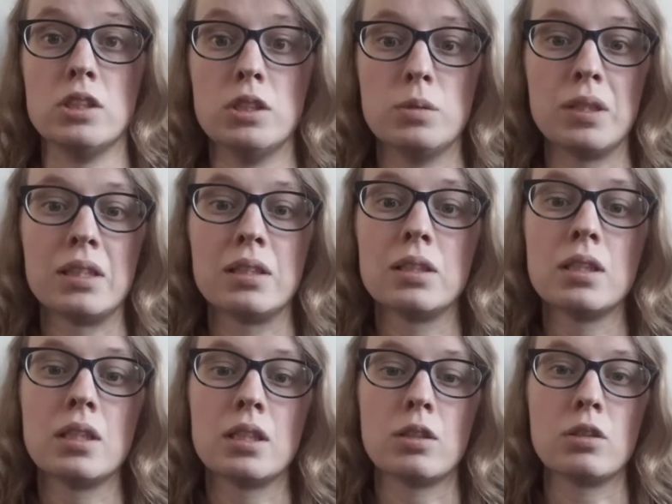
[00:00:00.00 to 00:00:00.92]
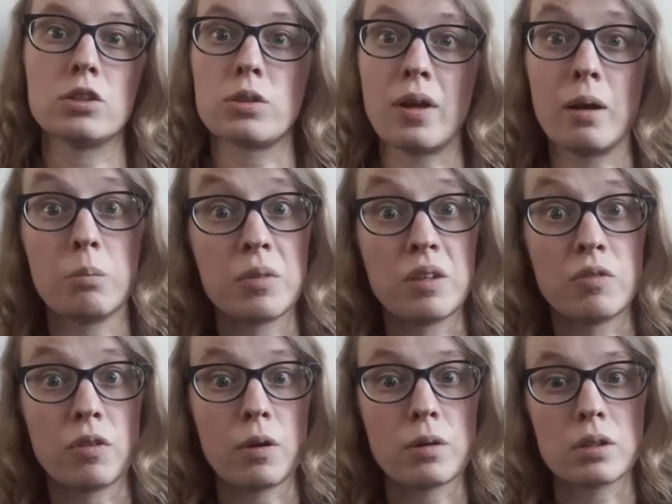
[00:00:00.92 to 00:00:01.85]
do it. It also helped me
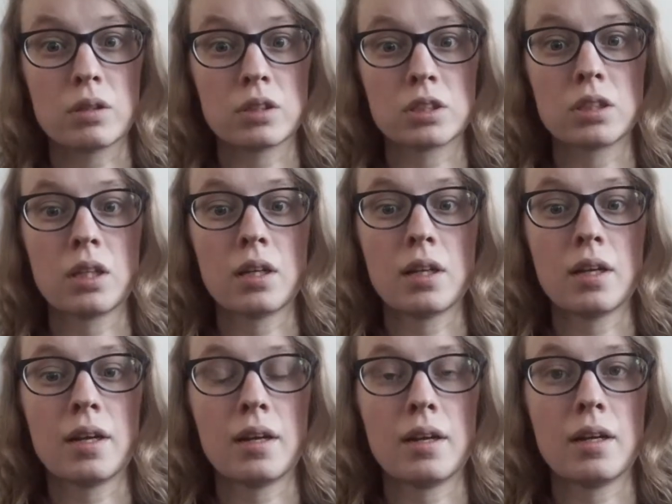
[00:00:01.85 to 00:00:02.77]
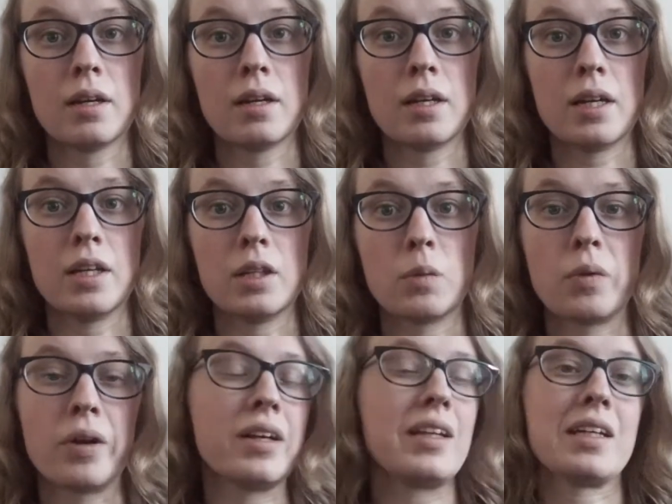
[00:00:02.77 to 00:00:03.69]
focus in the
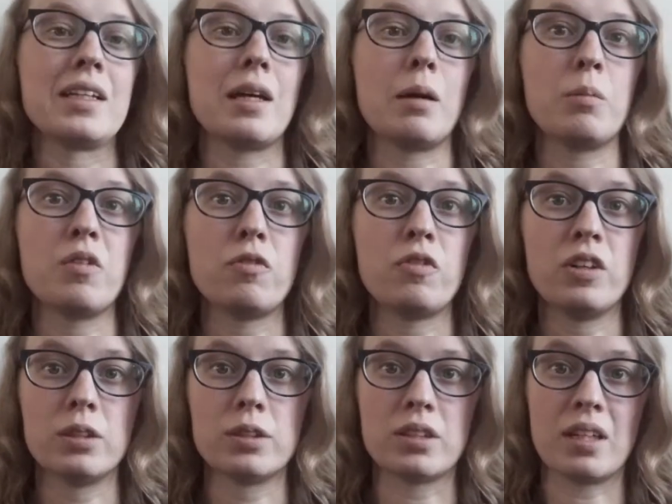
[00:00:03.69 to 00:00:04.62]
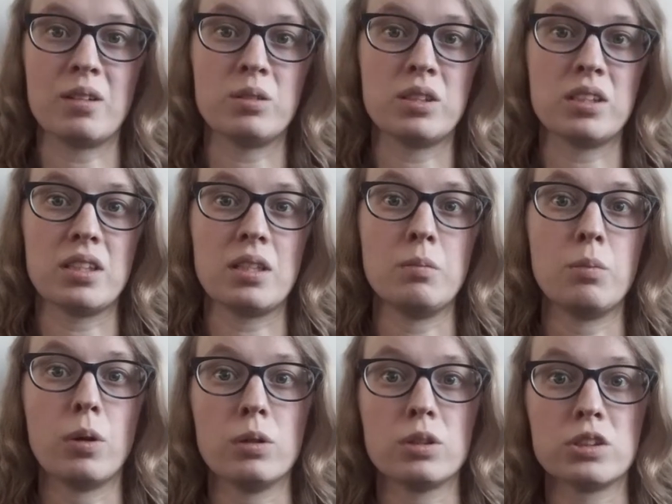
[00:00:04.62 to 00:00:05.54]
way that it helped me filter out
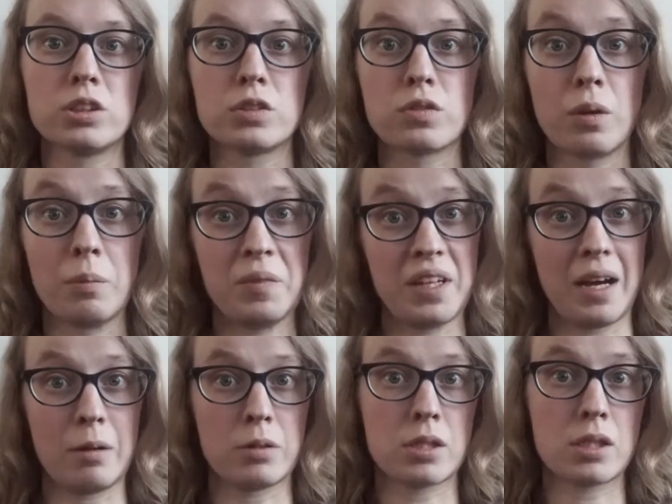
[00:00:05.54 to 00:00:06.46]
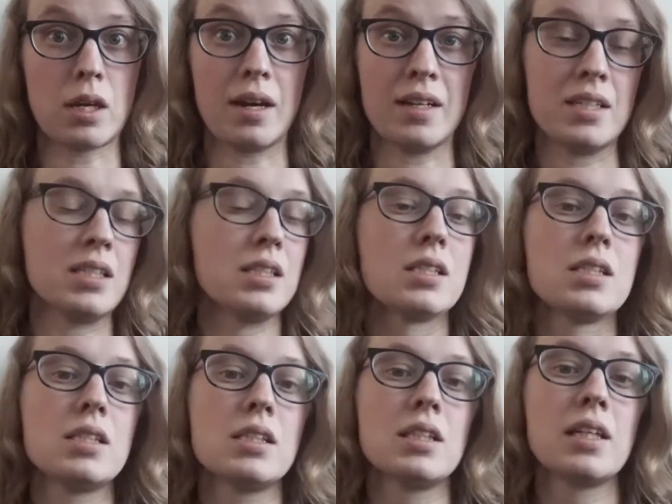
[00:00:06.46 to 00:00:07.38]
impulses from the outside.
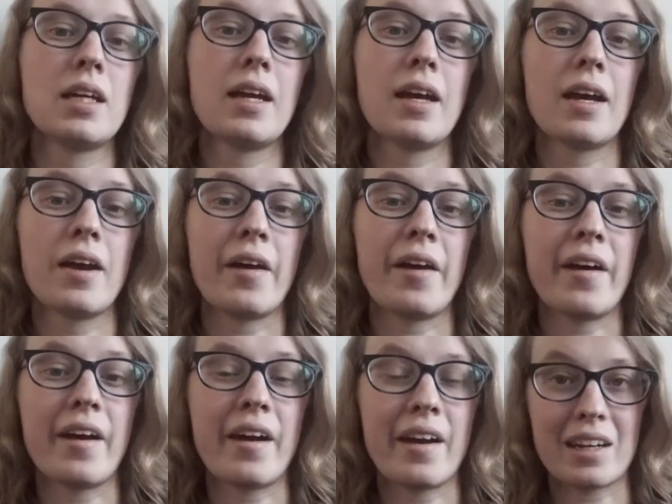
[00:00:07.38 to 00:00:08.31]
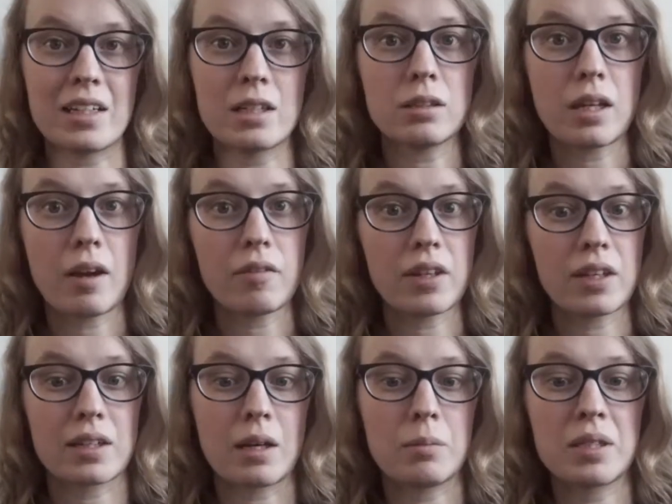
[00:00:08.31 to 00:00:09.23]
And I don't have
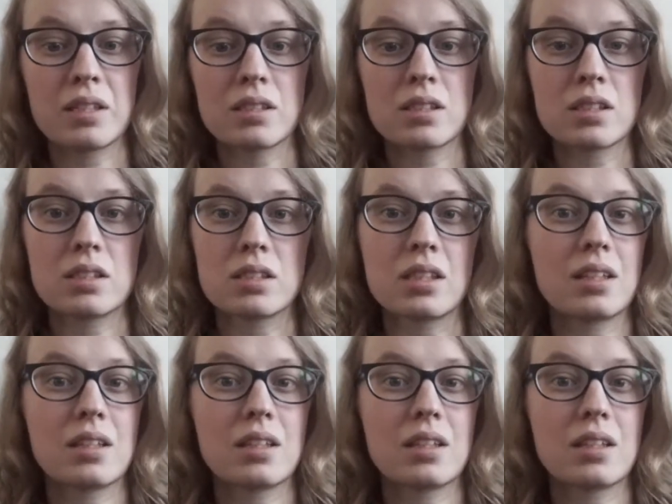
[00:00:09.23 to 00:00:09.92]
that now because